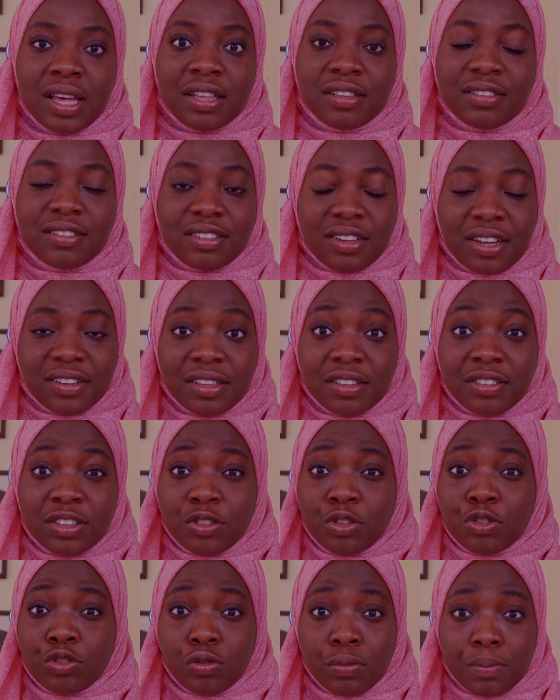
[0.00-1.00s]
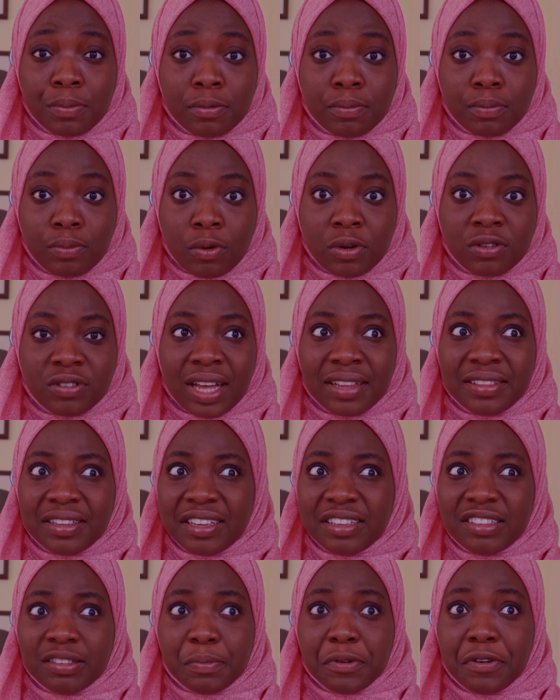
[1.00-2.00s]
studies is super broad and the
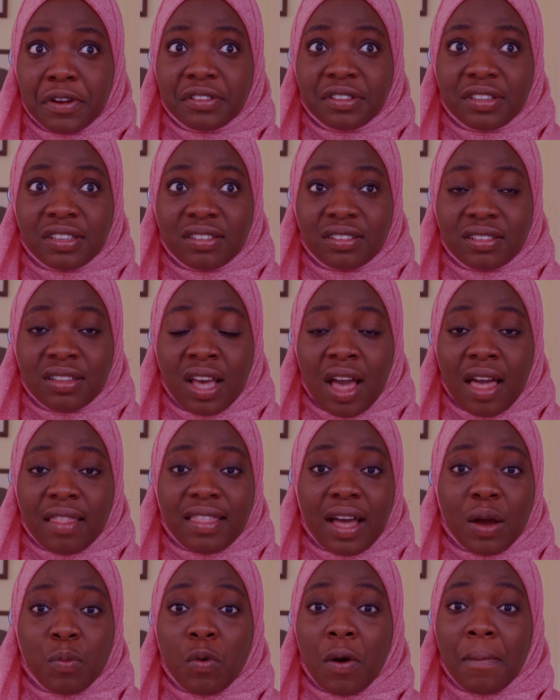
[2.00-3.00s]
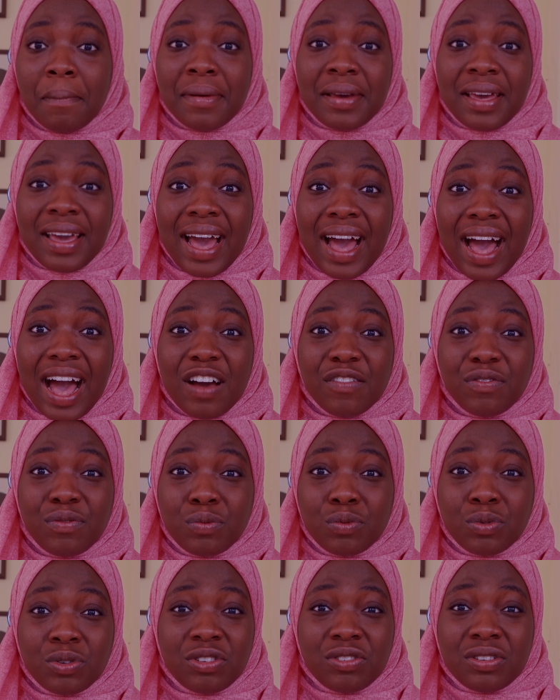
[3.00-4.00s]
experiences that one may
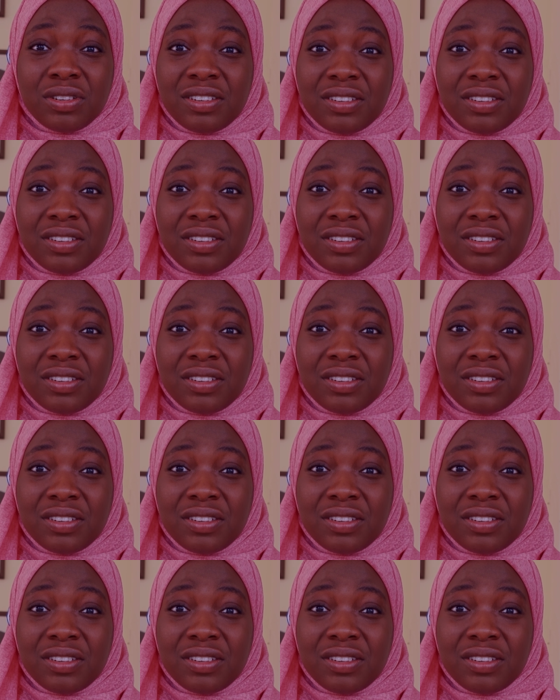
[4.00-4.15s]
have would